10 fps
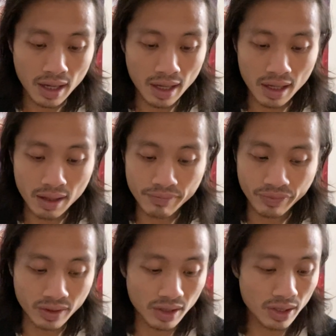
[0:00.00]

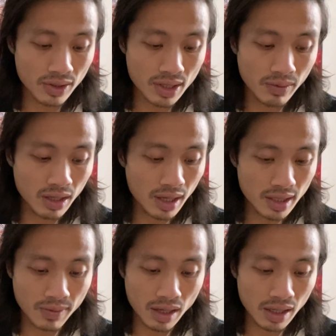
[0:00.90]
Um, you know, some of you
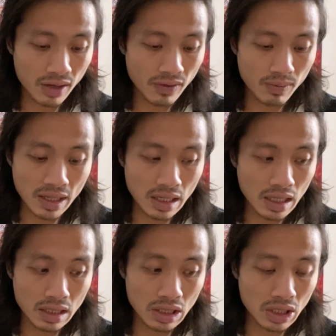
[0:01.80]
guys might even
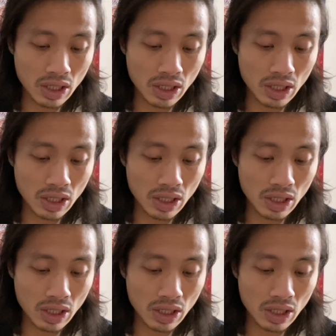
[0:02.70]
be, you